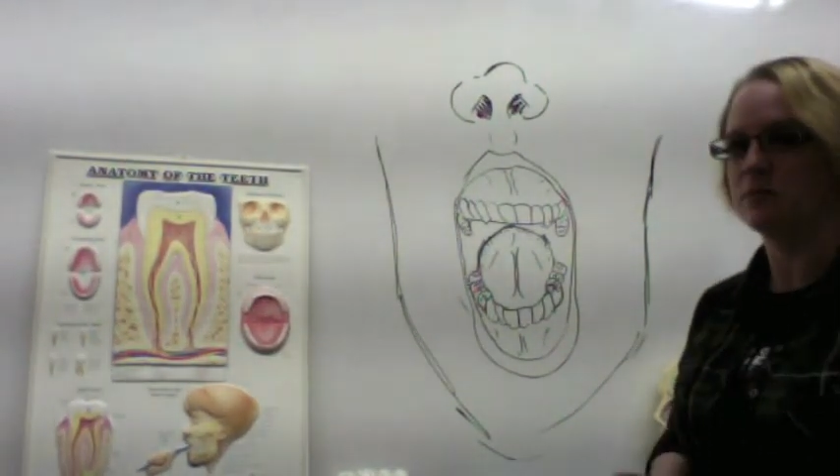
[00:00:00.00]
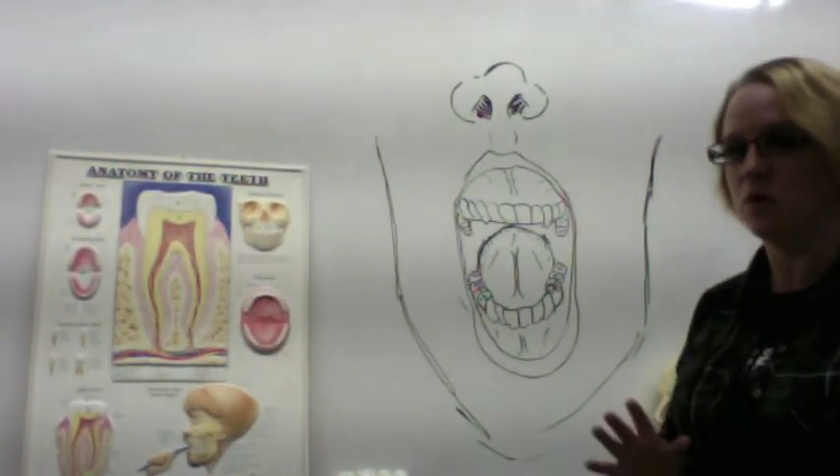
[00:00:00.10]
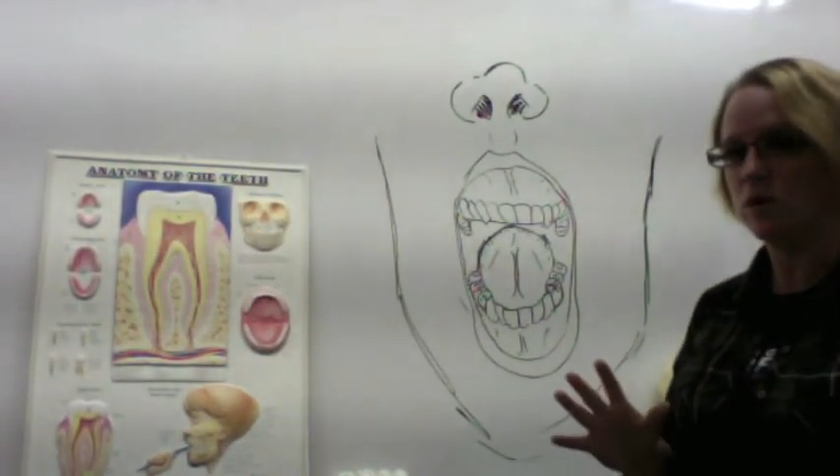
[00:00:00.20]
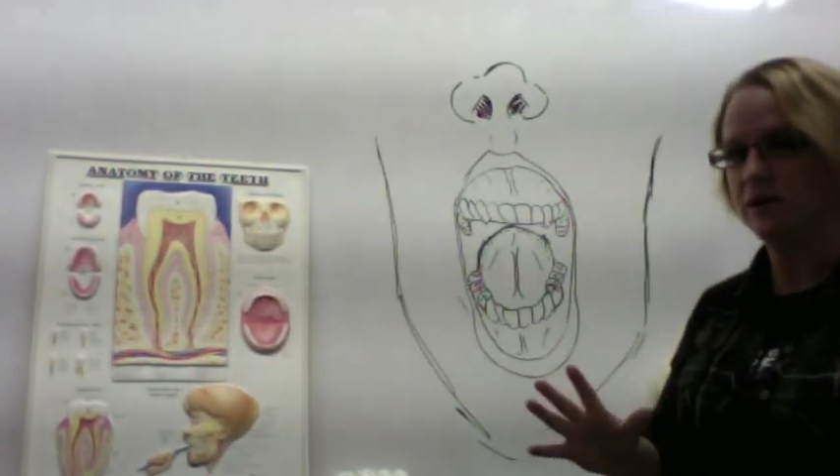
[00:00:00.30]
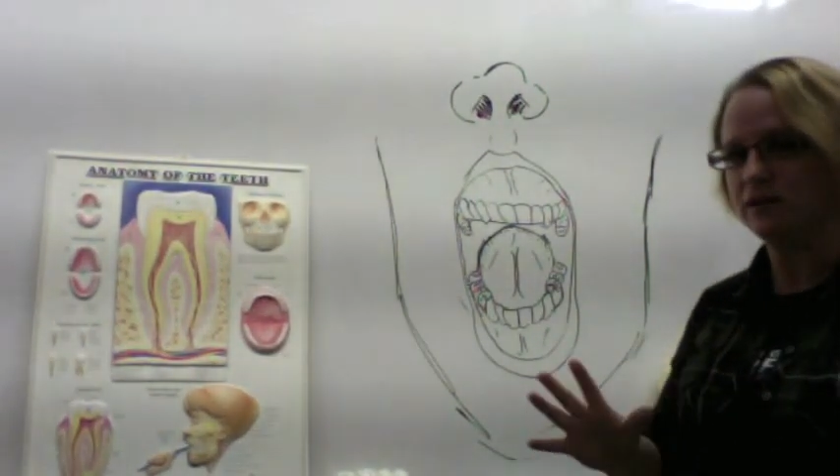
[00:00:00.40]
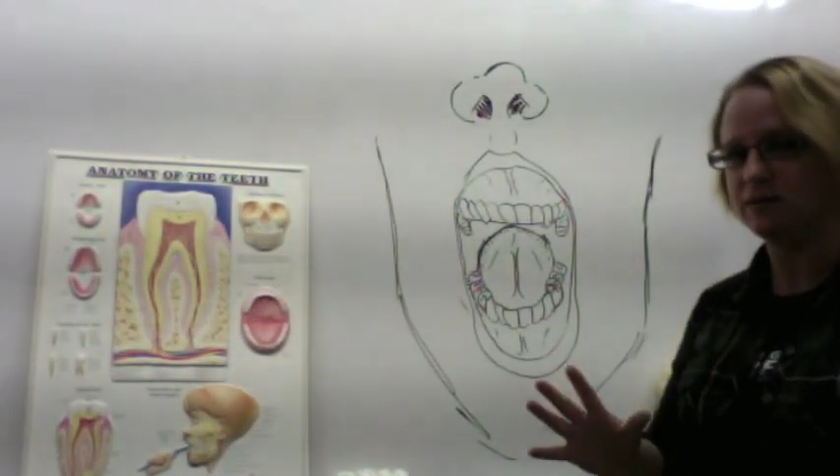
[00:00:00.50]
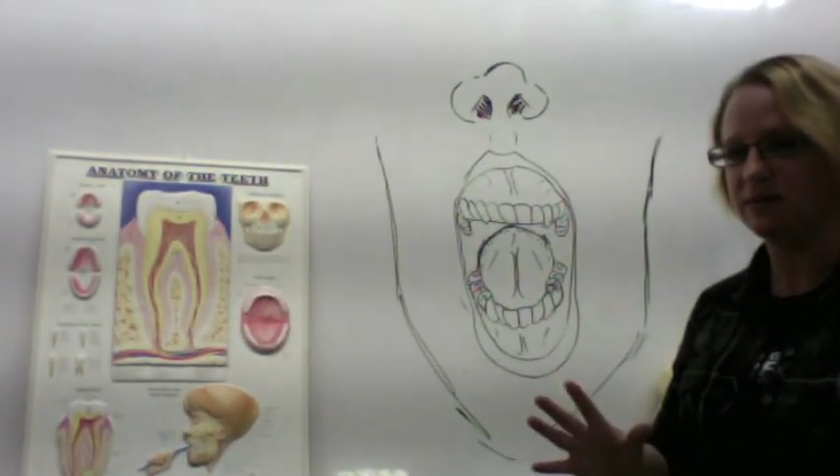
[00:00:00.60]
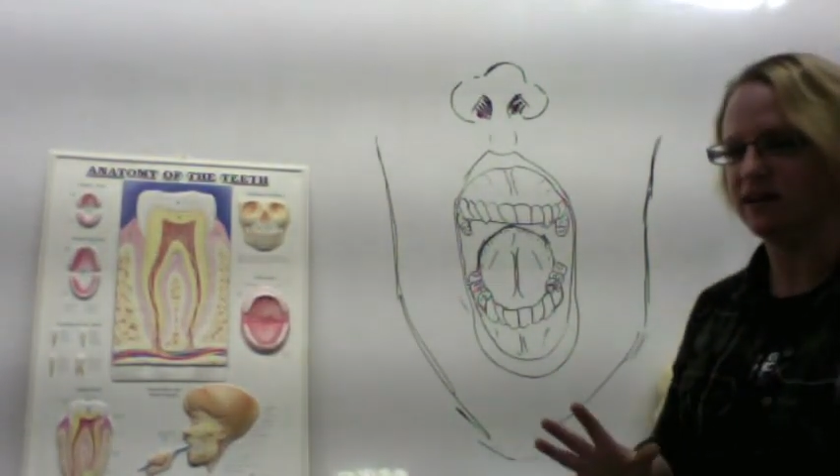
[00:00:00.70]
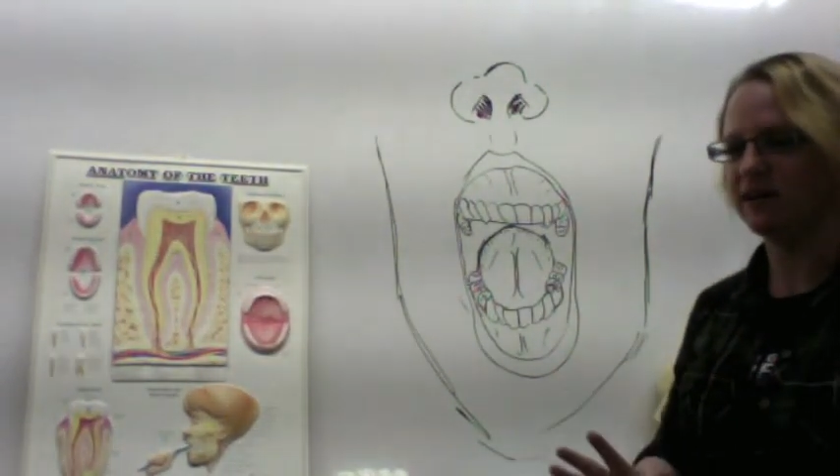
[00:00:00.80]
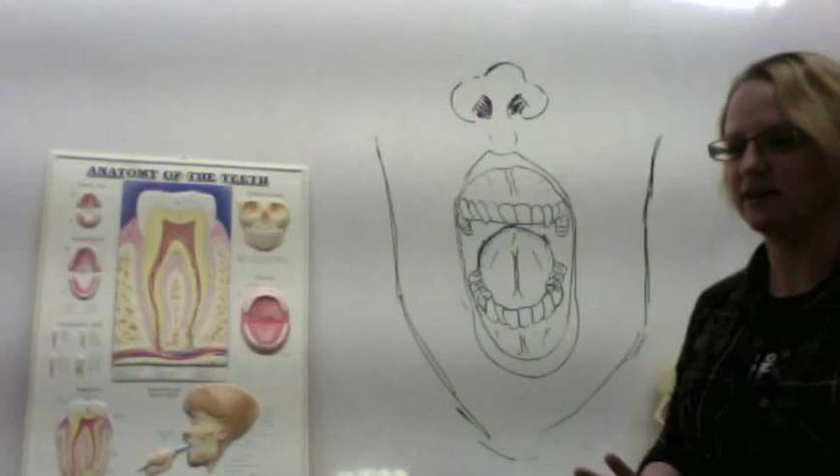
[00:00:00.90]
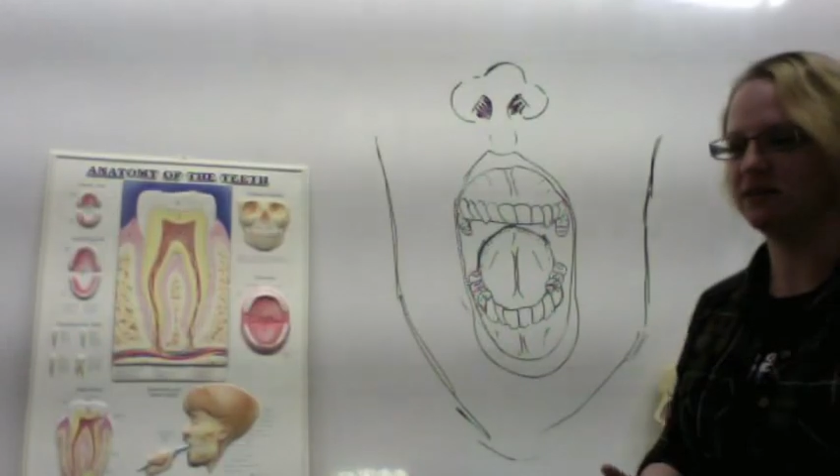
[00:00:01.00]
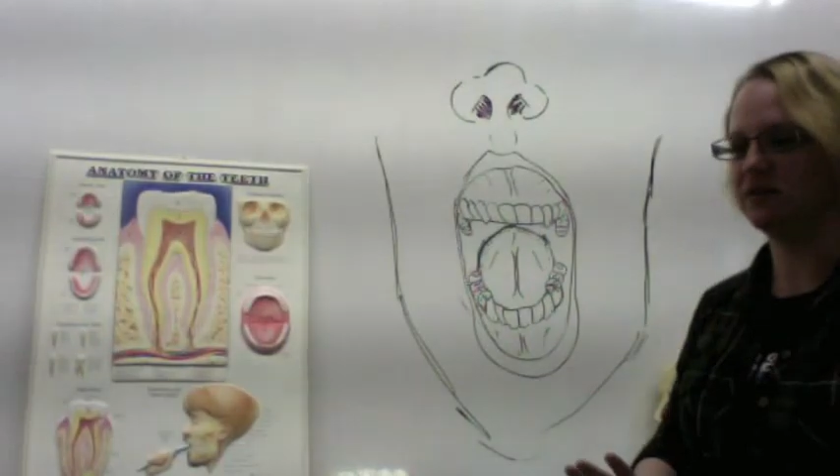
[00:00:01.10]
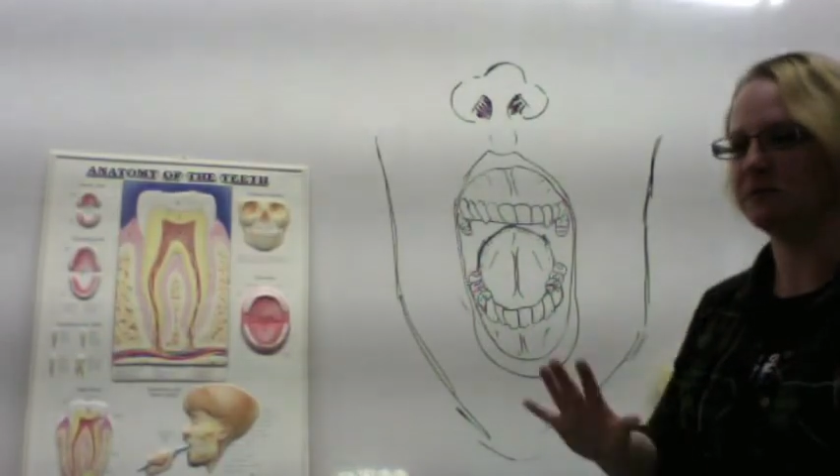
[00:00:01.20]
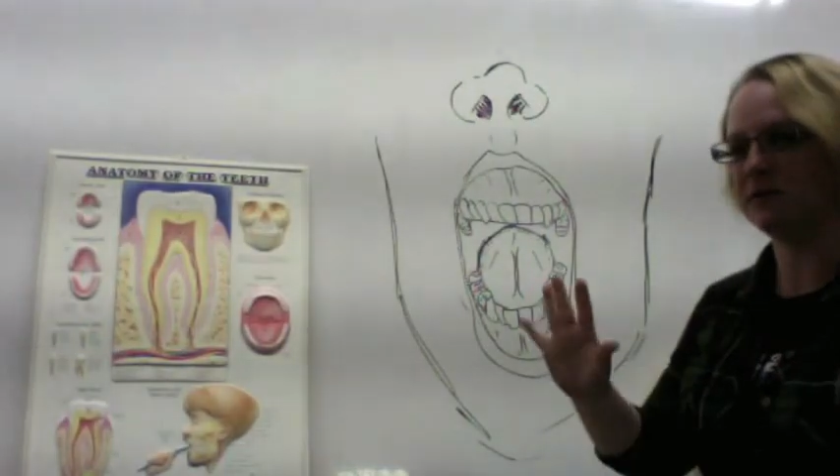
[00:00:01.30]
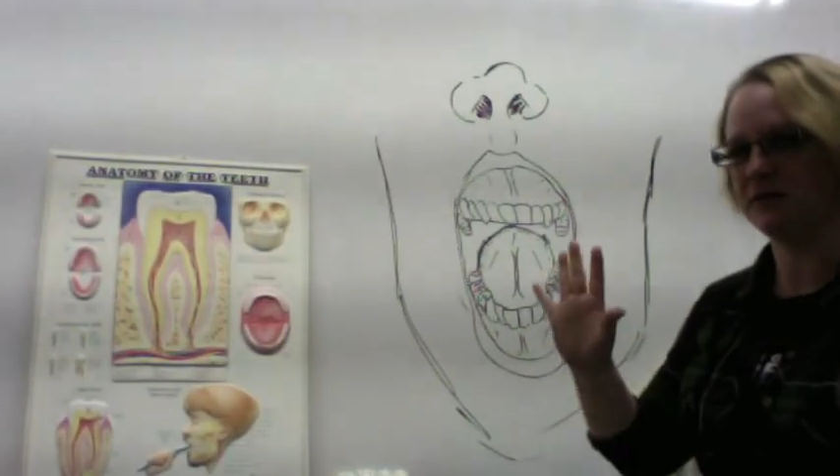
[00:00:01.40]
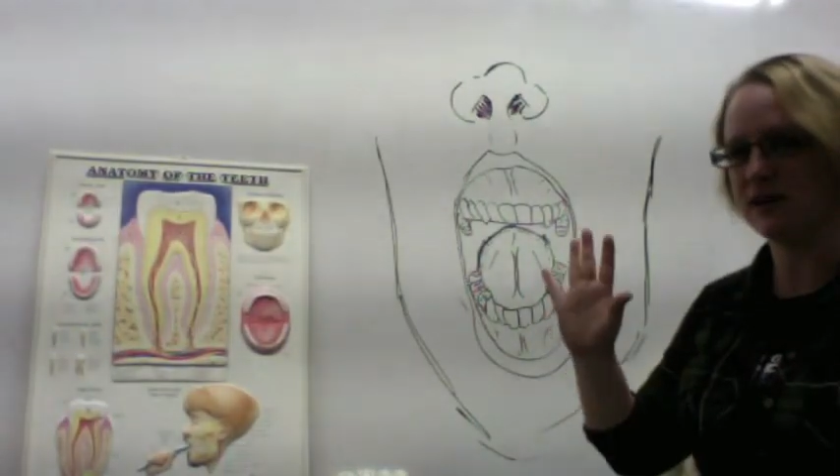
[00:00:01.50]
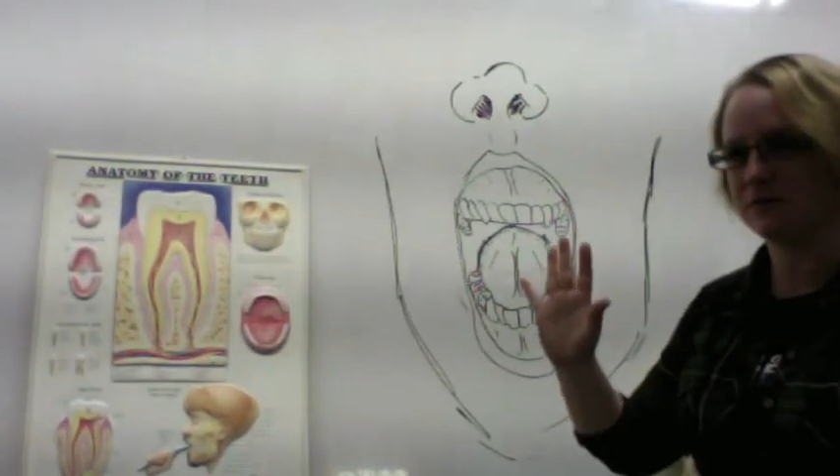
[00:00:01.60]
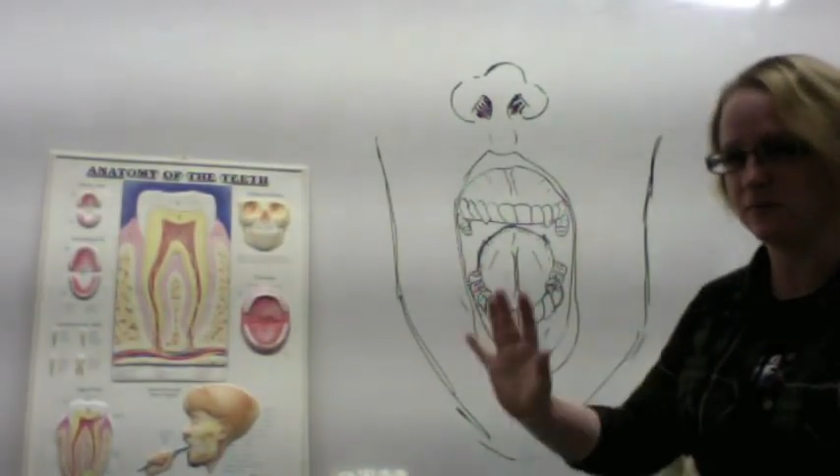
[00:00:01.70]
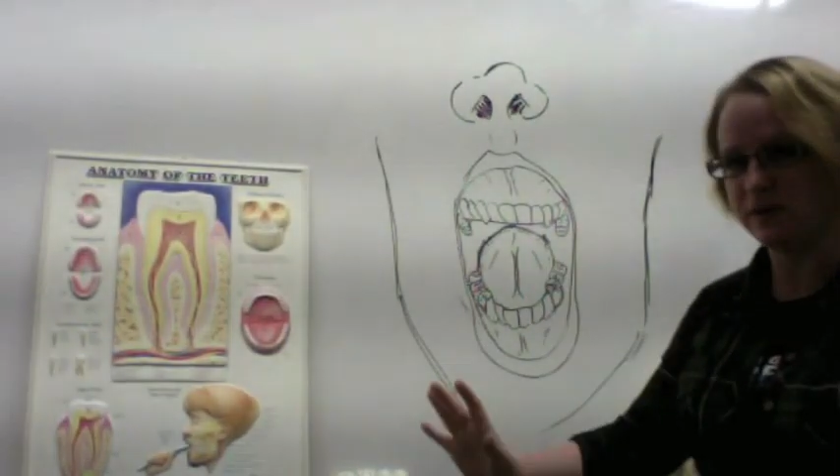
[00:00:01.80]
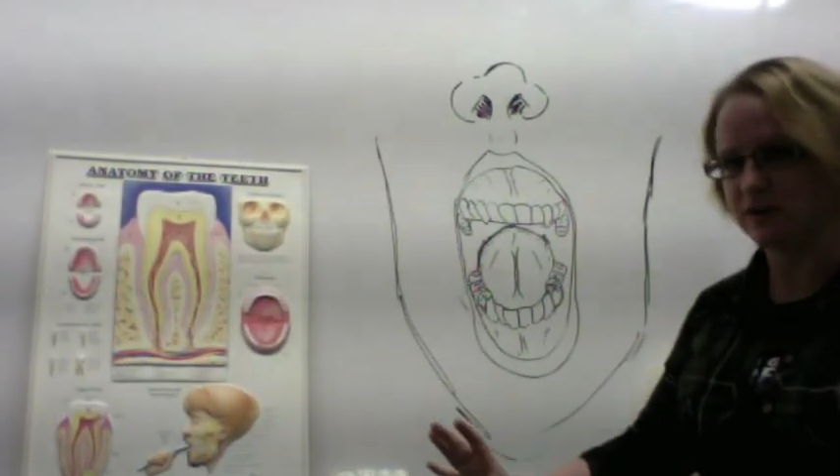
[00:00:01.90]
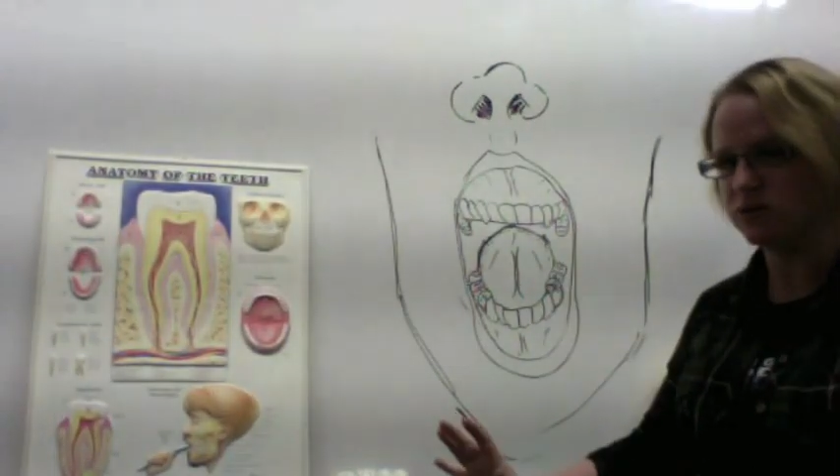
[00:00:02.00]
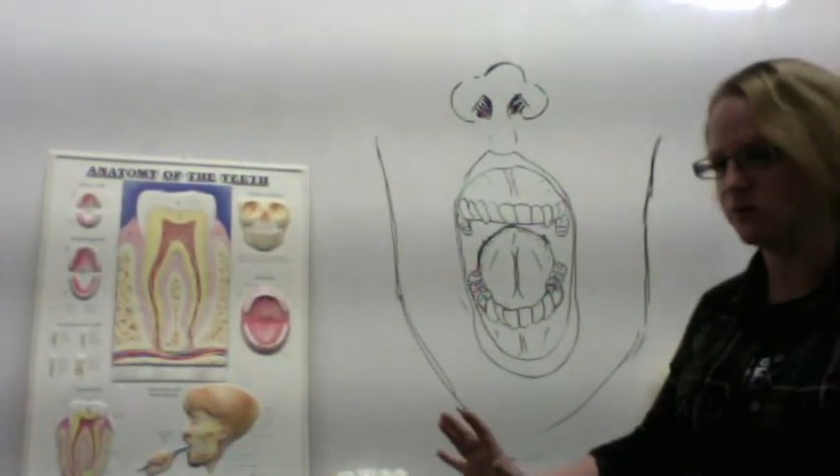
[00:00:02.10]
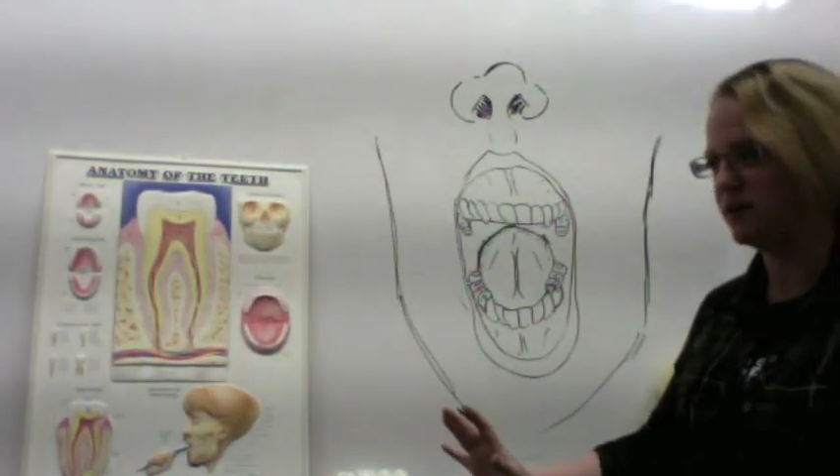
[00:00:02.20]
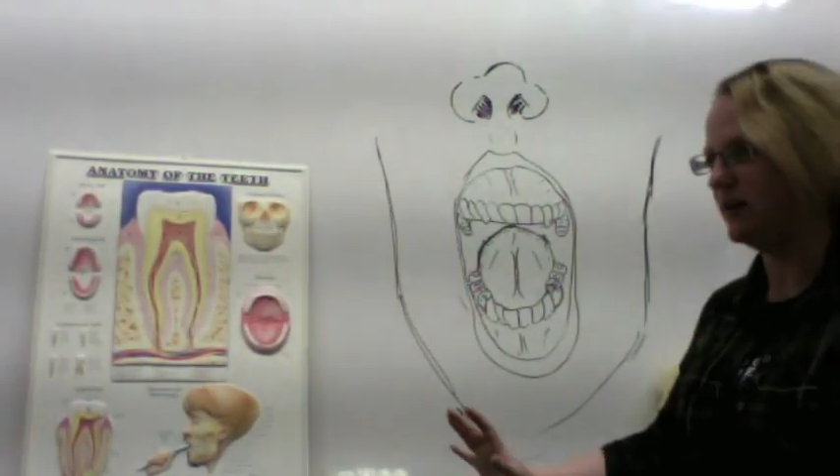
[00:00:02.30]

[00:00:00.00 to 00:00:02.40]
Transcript: important because you might want to get one pierced one